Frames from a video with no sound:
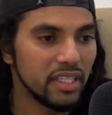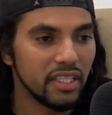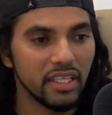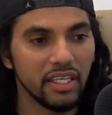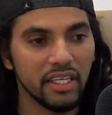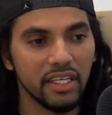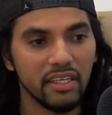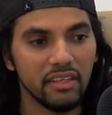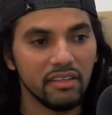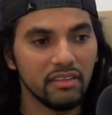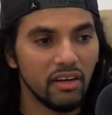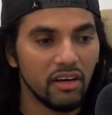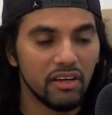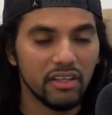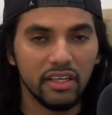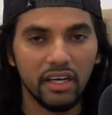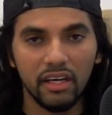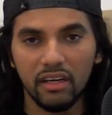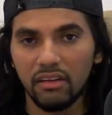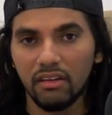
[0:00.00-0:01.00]
eat
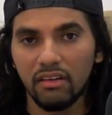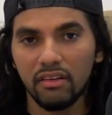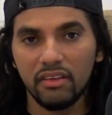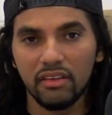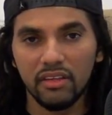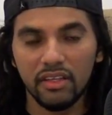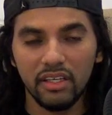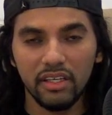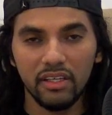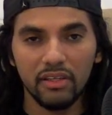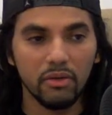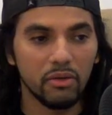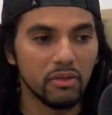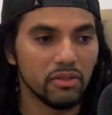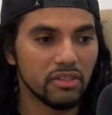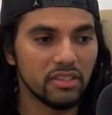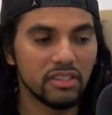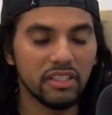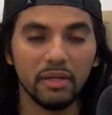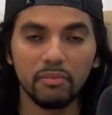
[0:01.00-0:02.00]
unhealthy, or
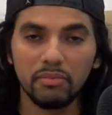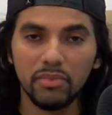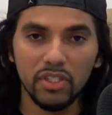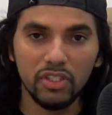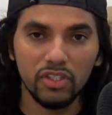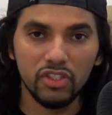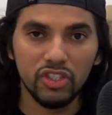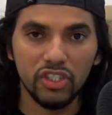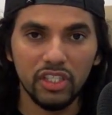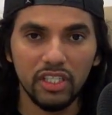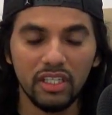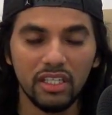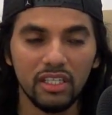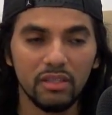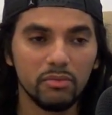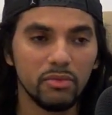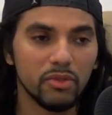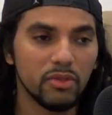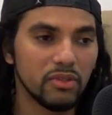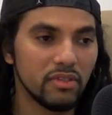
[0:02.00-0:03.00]
skip the
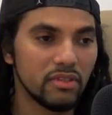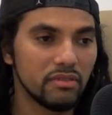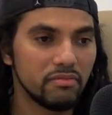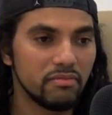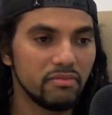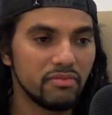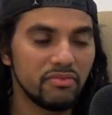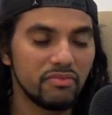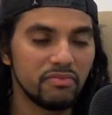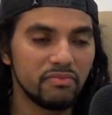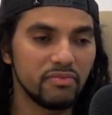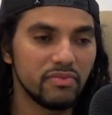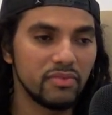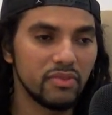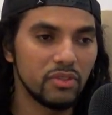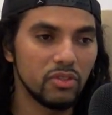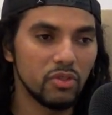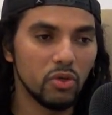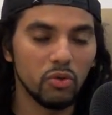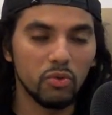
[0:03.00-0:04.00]
gym, or
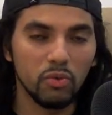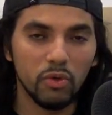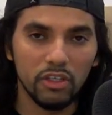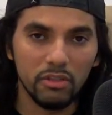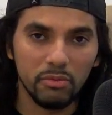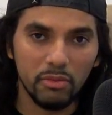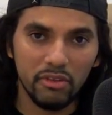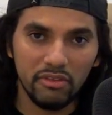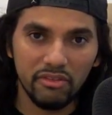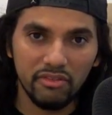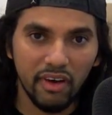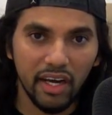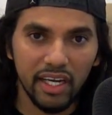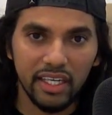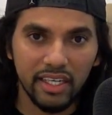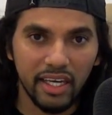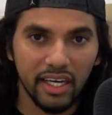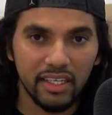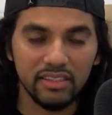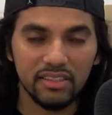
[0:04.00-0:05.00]
don't worry about
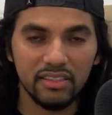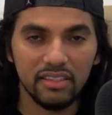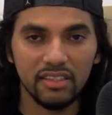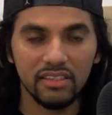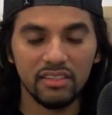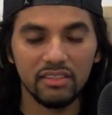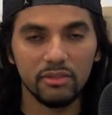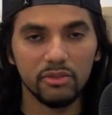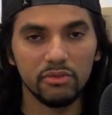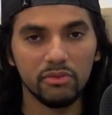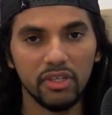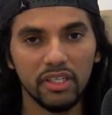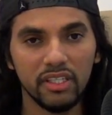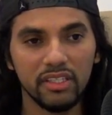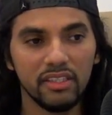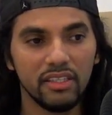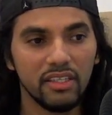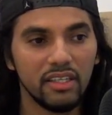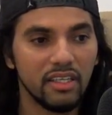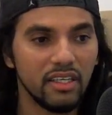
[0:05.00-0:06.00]
finances, right?